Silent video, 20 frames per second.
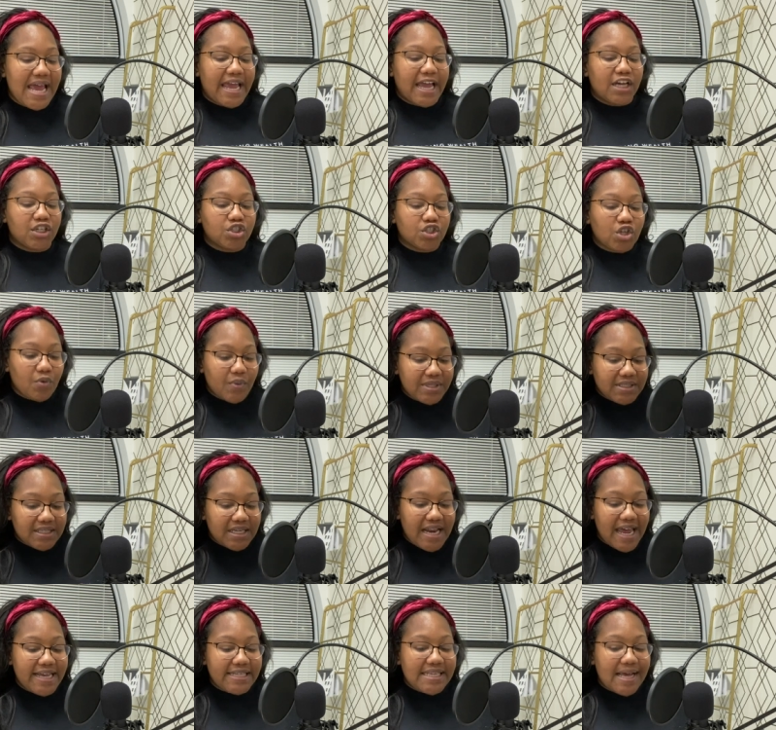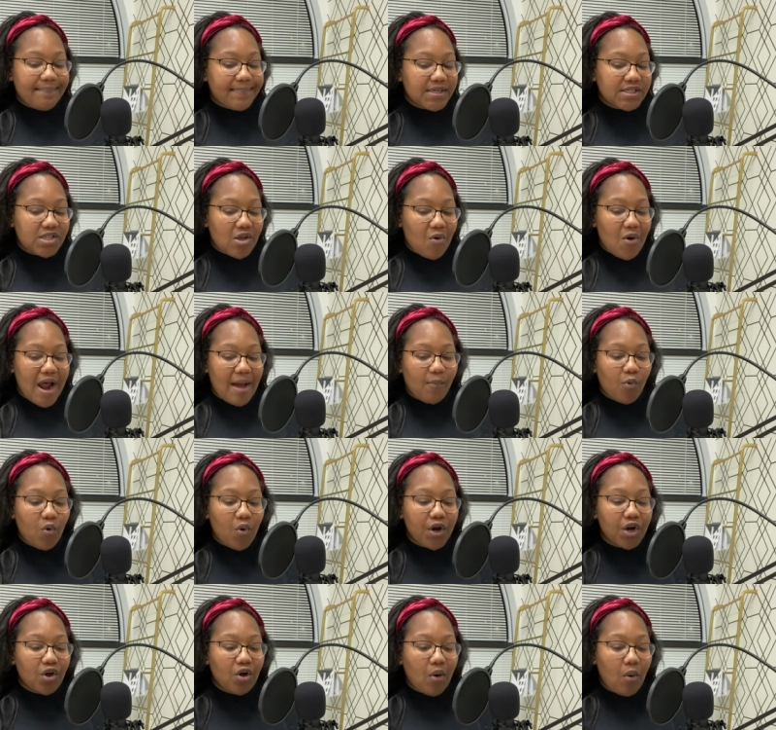And so in today's episode, I'm
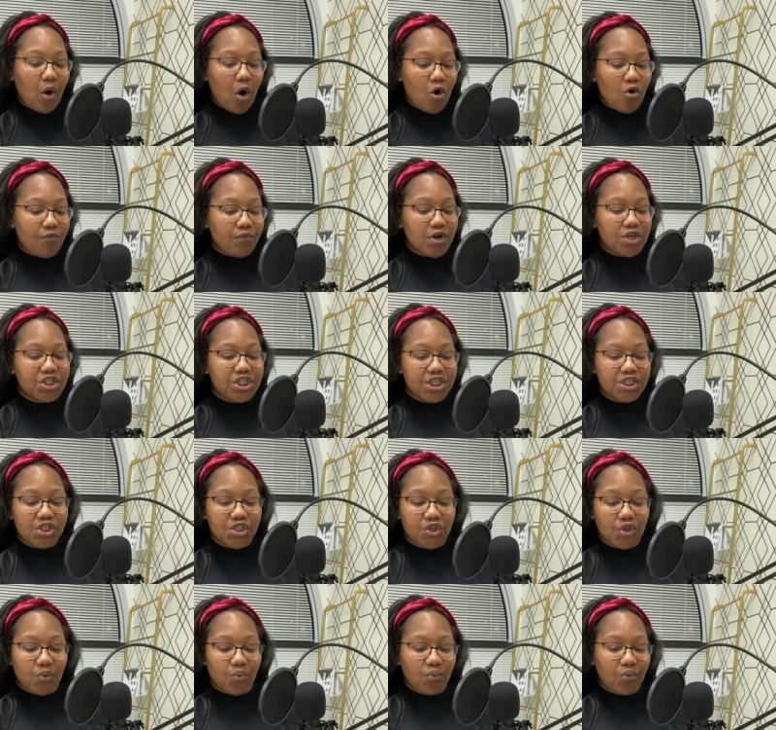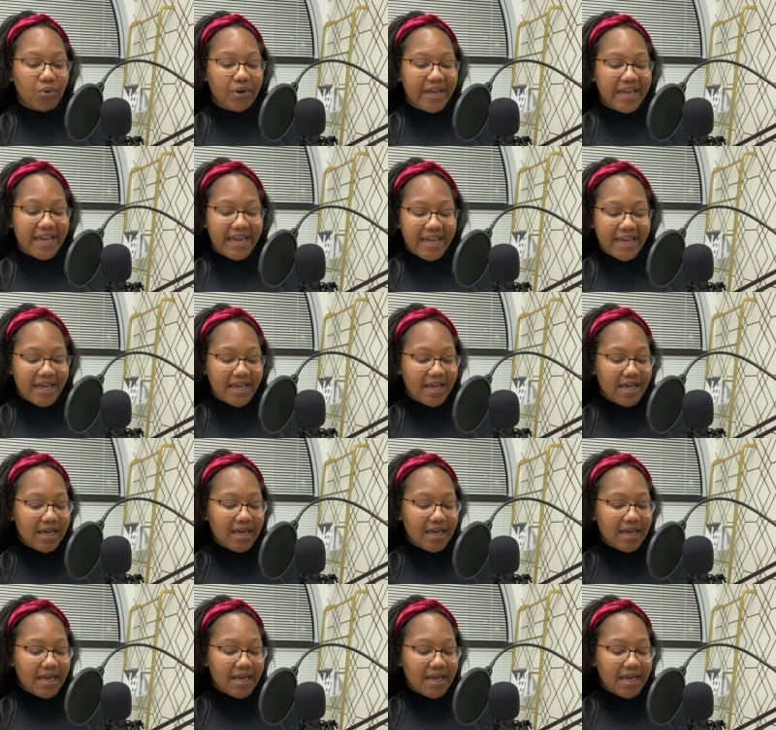going to go over just three